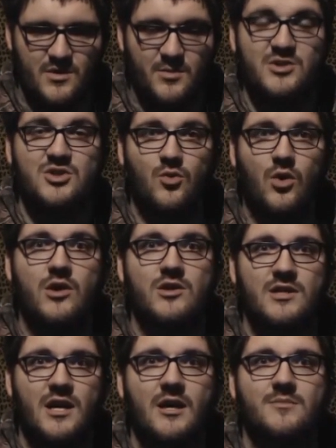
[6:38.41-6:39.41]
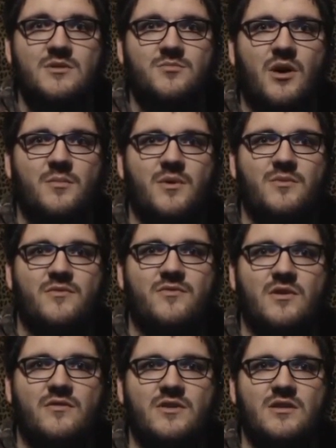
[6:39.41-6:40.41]
bunch of water types pop up in
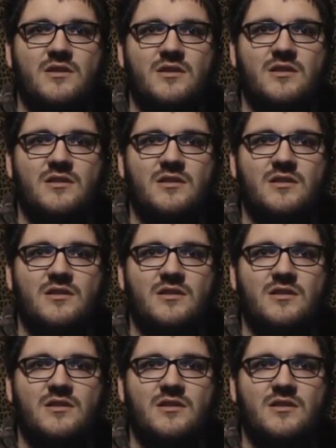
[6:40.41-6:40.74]
front of it.